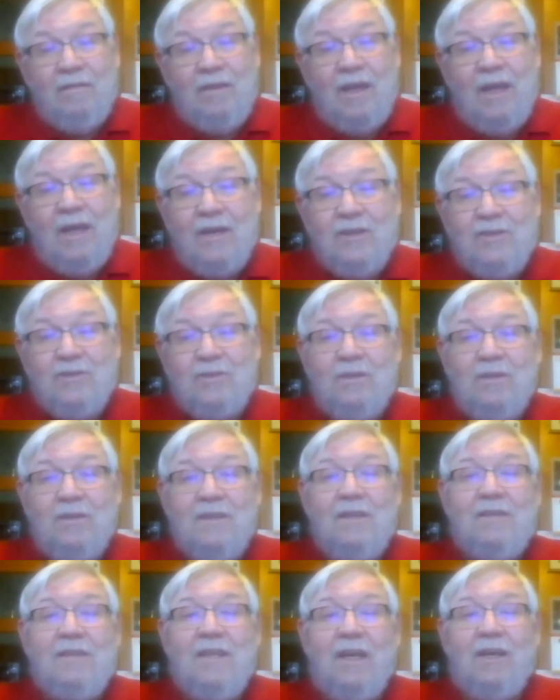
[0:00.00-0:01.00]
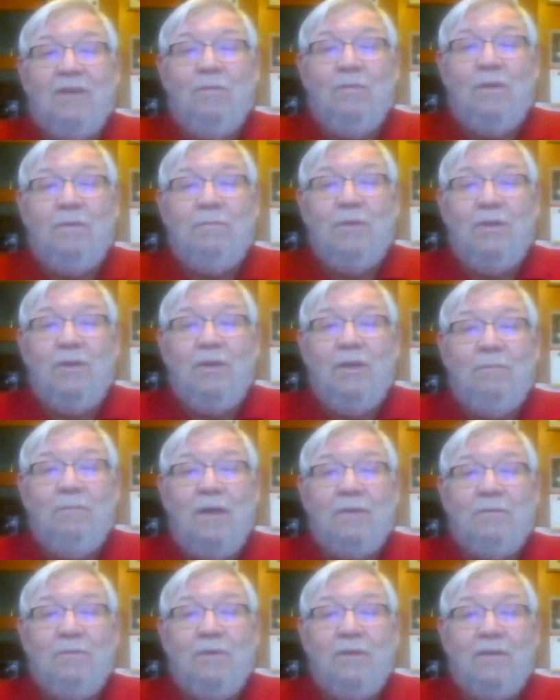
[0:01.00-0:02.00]
They actually did take 1 million
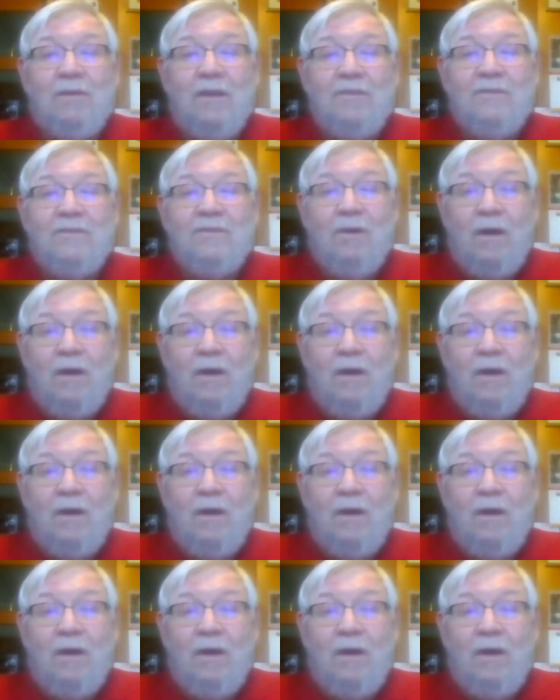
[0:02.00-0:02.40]
metric tons